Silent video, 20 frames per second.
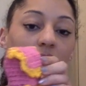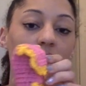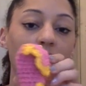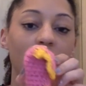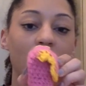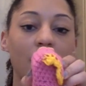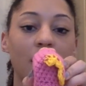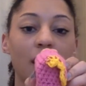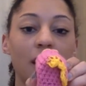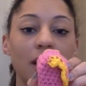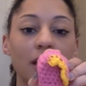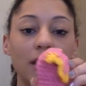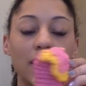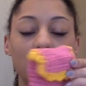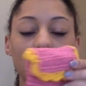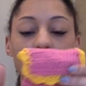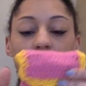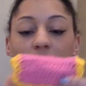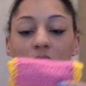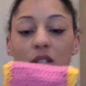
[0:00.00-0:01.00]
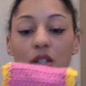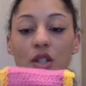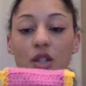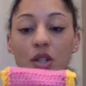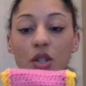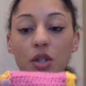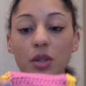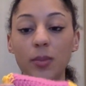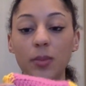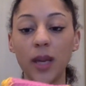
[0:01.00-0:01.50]
I decided to
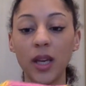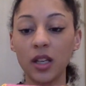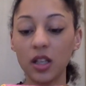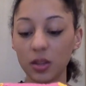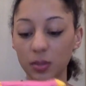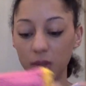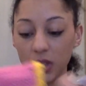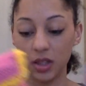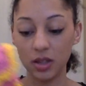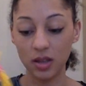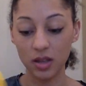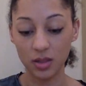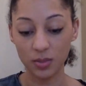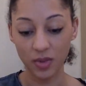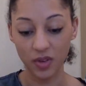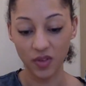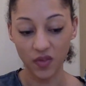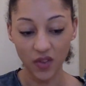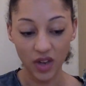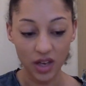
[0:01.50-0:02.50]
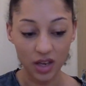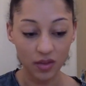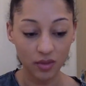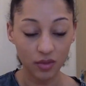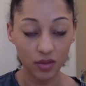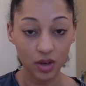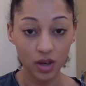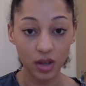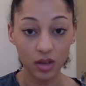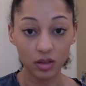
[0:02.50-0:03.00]
do pink because it's my
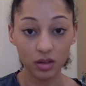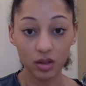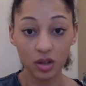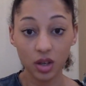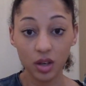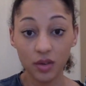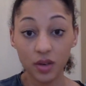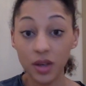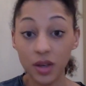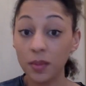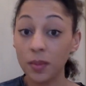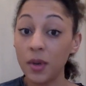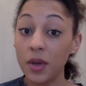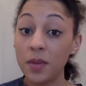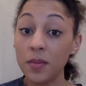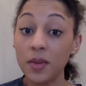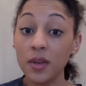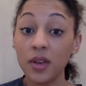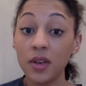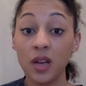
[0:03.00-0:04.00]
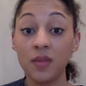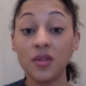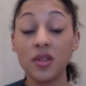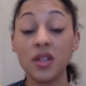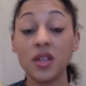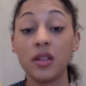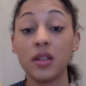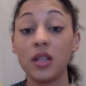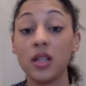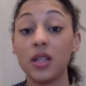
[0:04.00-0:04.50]
favourite colour at the moment.
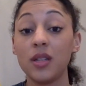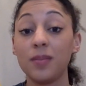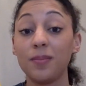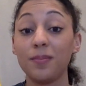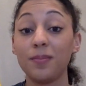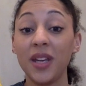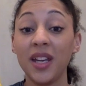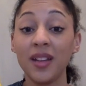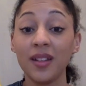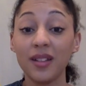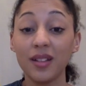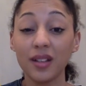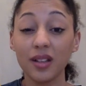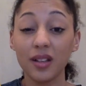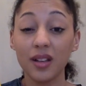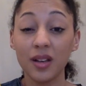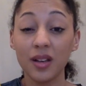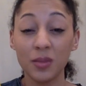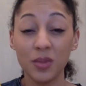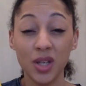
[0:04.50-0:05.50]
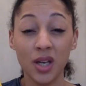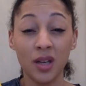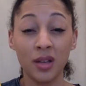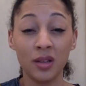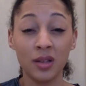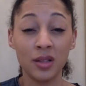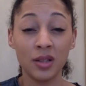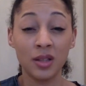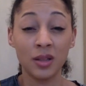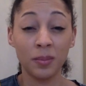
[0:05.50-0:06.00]
Everything is pink. I'm
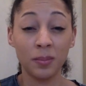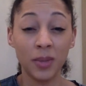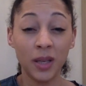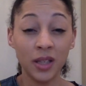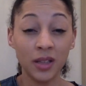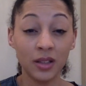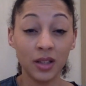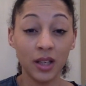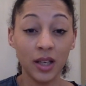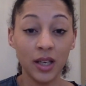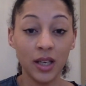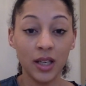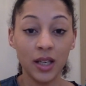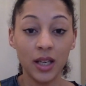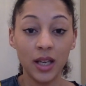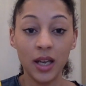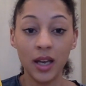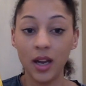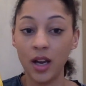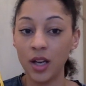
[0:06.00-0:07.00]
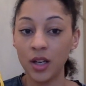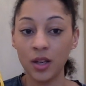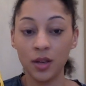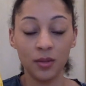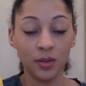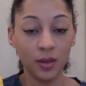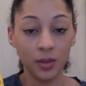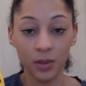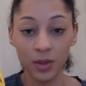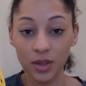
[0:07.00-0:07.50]
turning to the pink lady. I
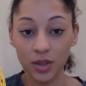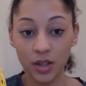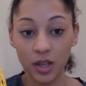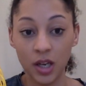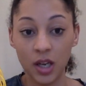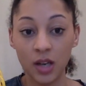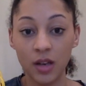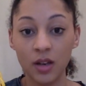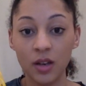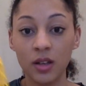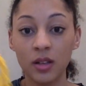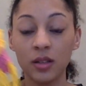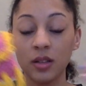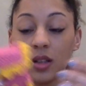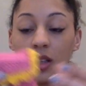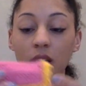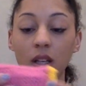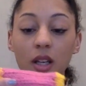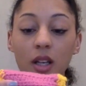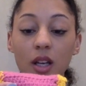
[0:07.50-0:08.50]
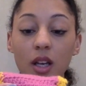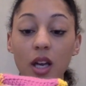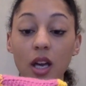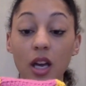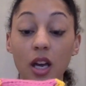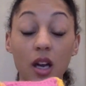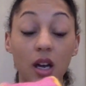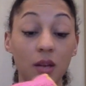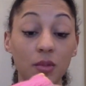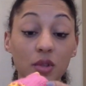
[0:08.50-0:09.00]
don't know what's going on.
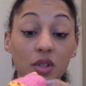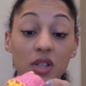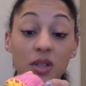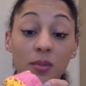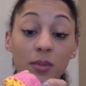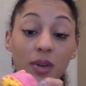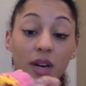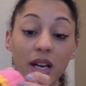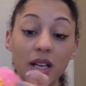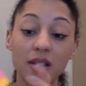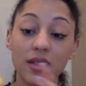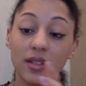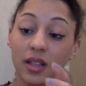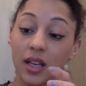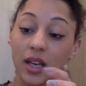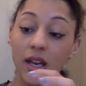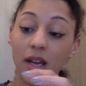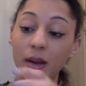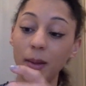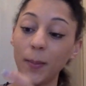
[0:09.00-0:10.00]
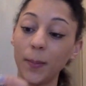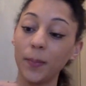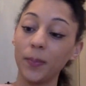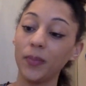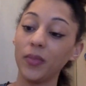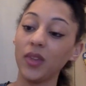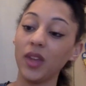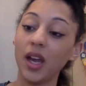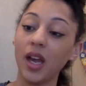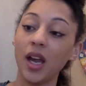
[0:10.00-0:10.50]
I'm just embracing it.
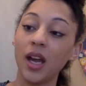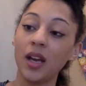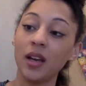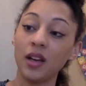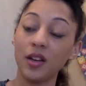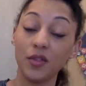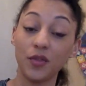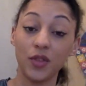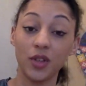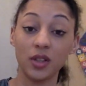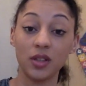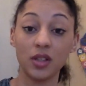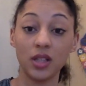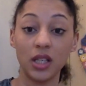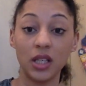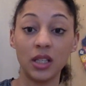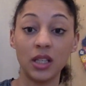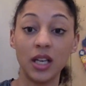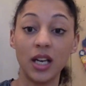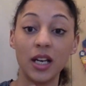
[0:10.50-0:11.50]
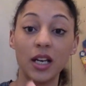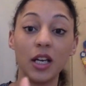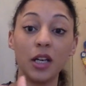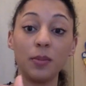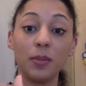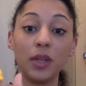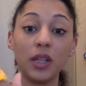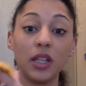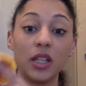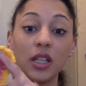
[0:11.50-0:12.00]
And I fringed it in
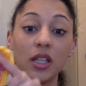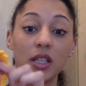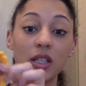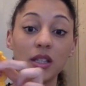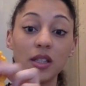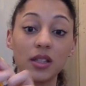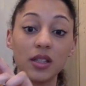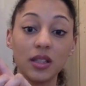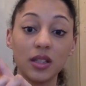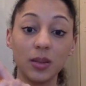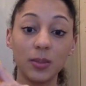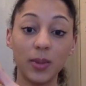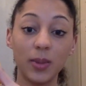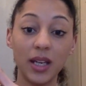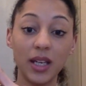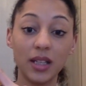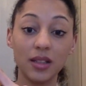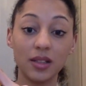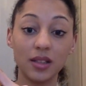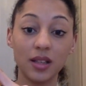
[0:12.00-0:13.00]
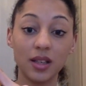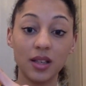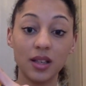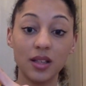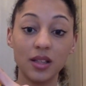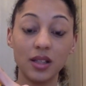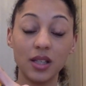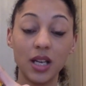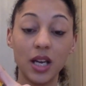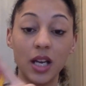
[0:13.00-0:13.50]
yellow because the plate
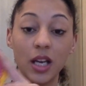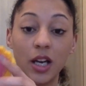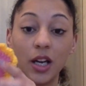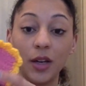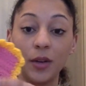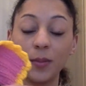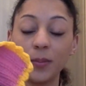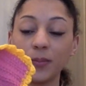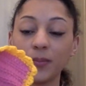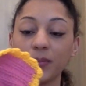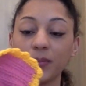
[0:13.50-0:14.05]
is yellow.